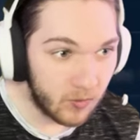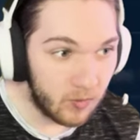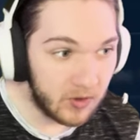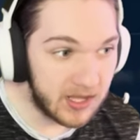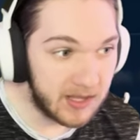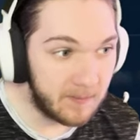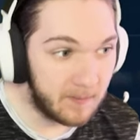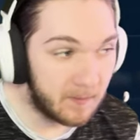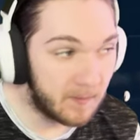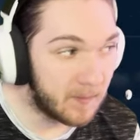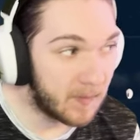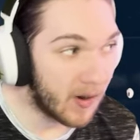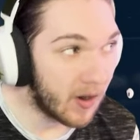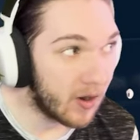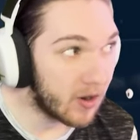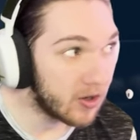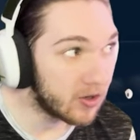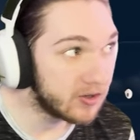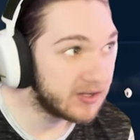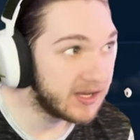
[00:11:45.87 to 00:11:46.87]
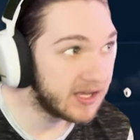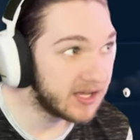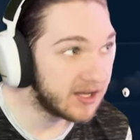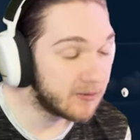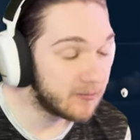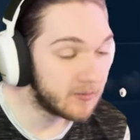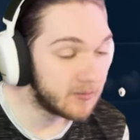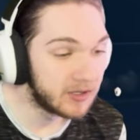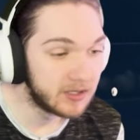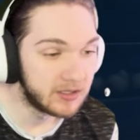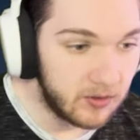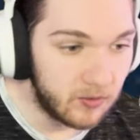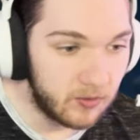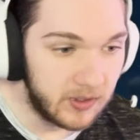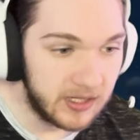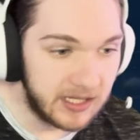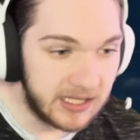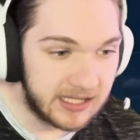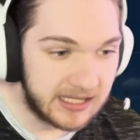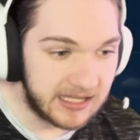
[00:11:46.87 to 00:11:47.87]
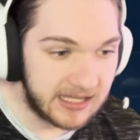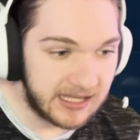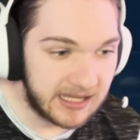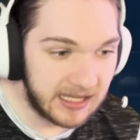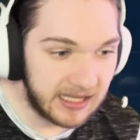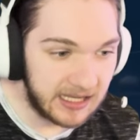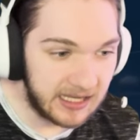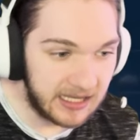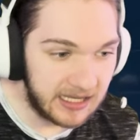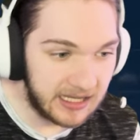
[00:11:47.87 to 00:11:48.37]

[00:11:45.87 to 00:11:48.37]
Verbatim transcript: we burned him. We killed